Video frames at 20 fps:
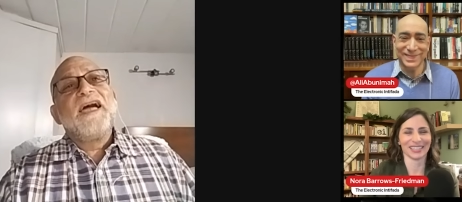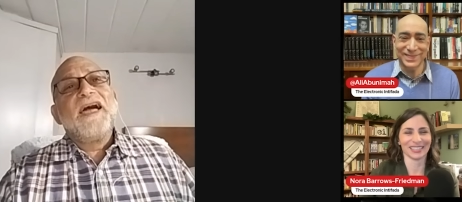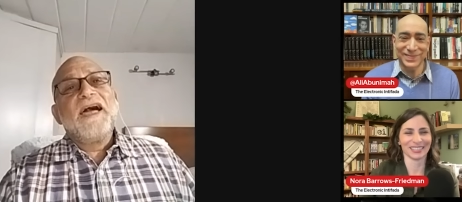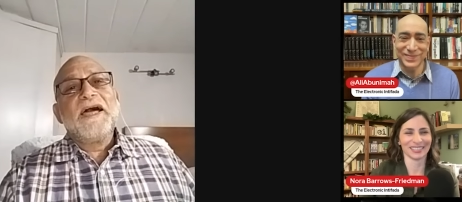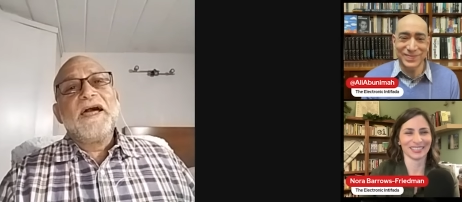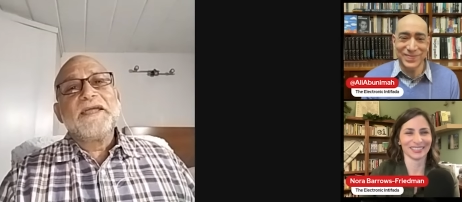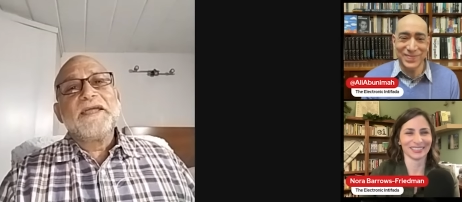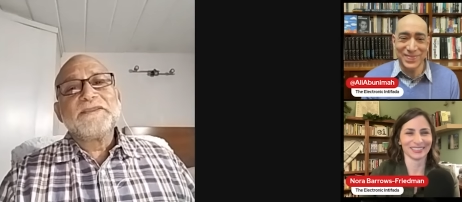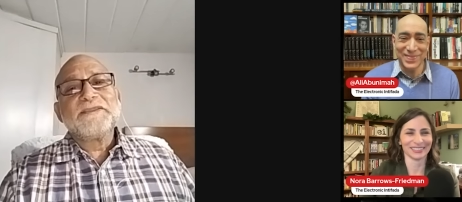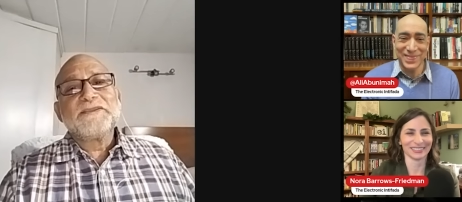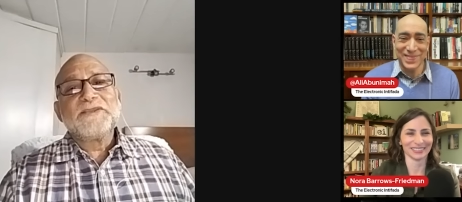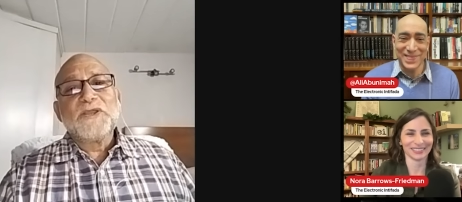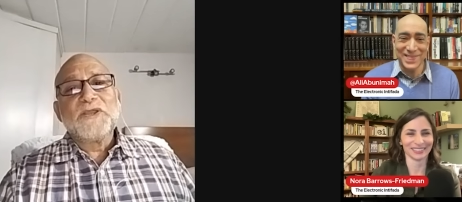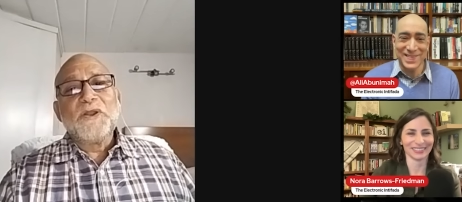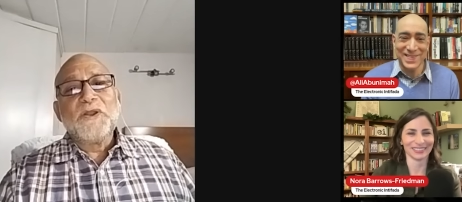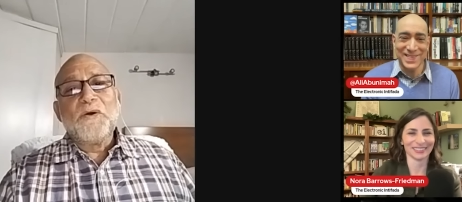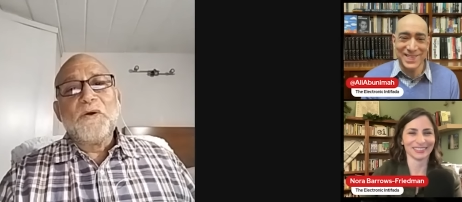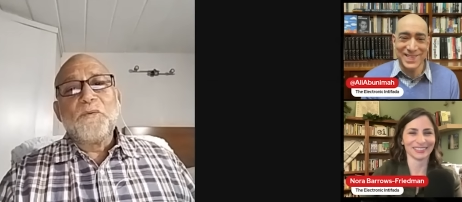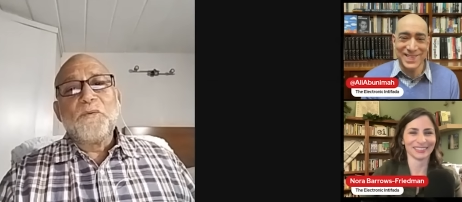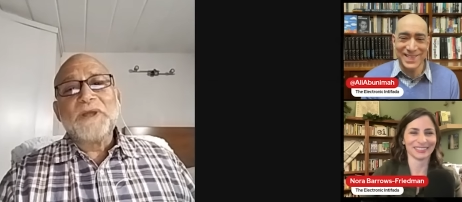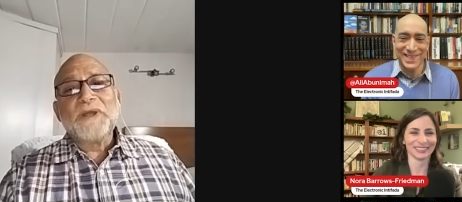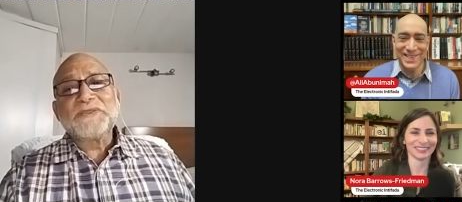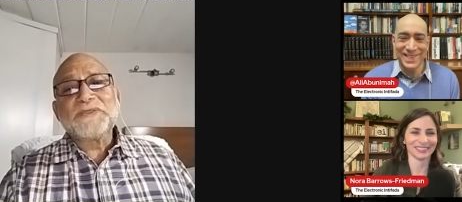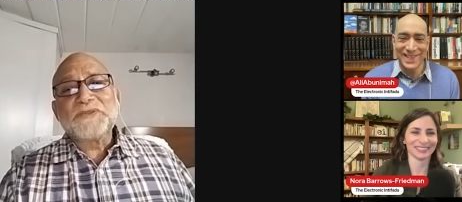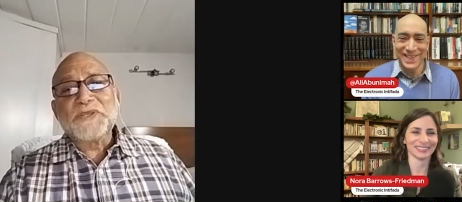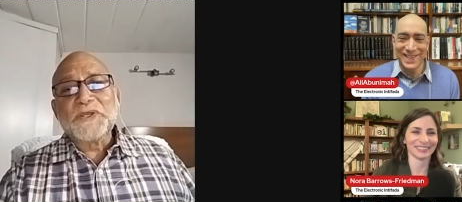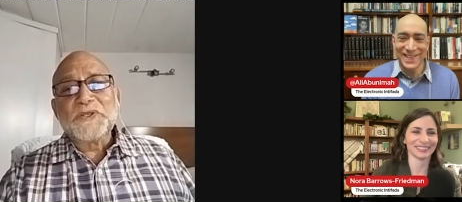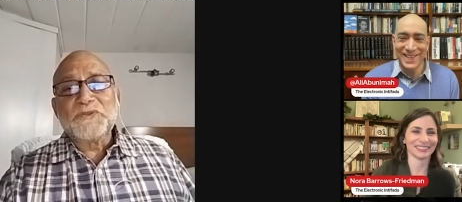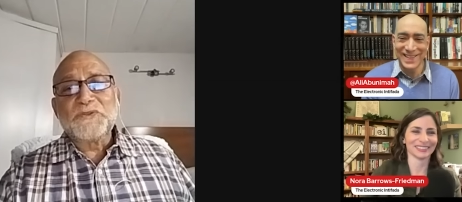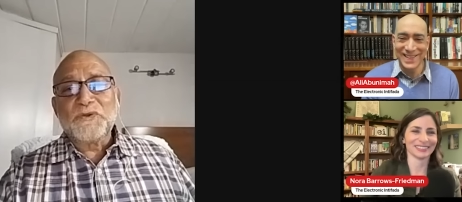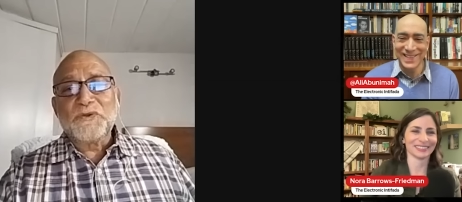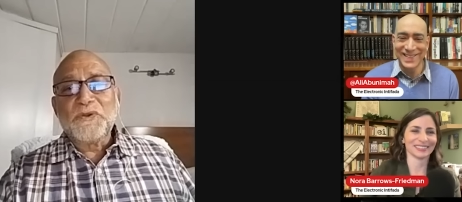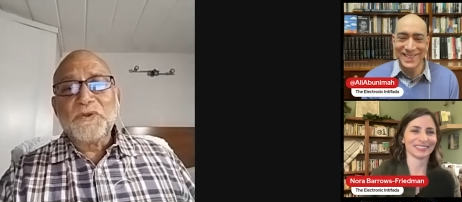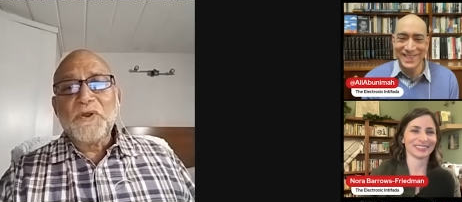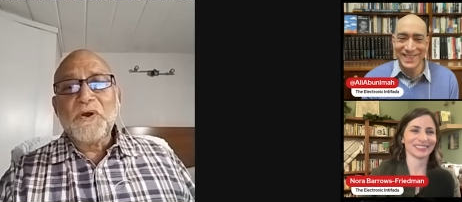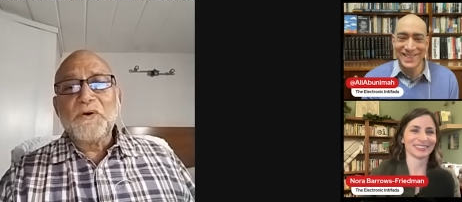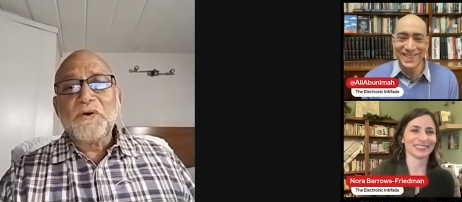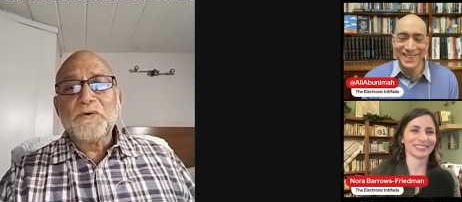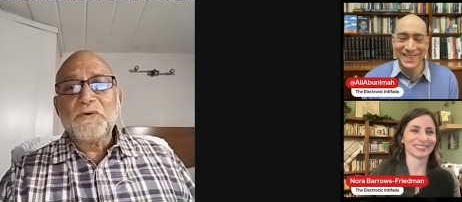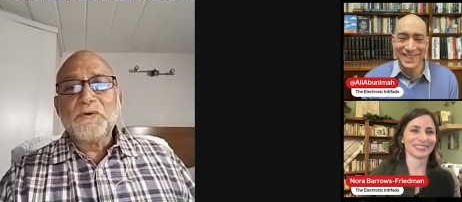Speaker 1: and you know wanting to
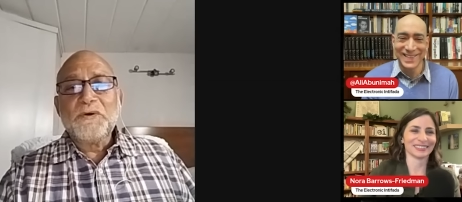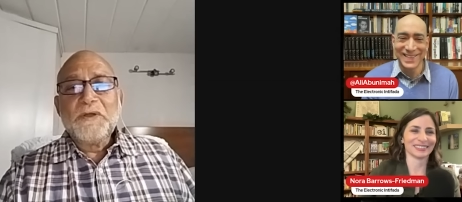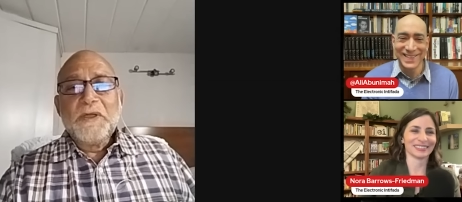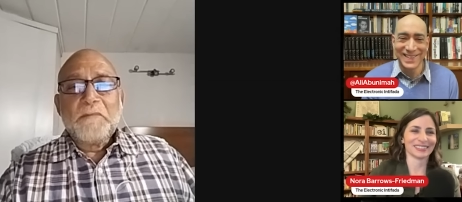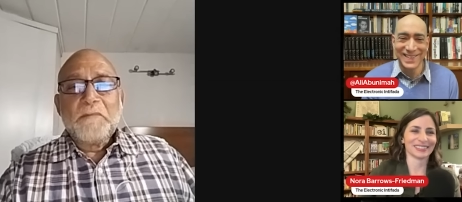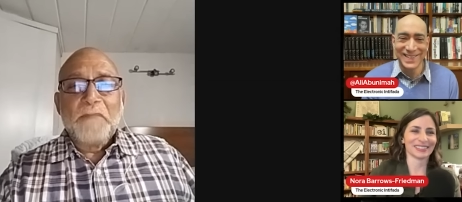know